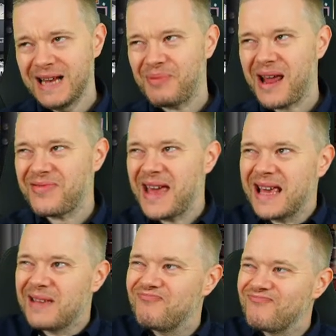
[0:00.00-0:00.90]
But I
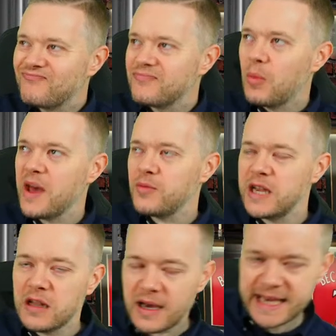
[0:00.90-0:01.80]
think whether we
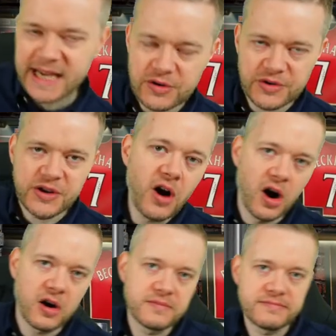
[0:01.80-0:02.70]
like it or not,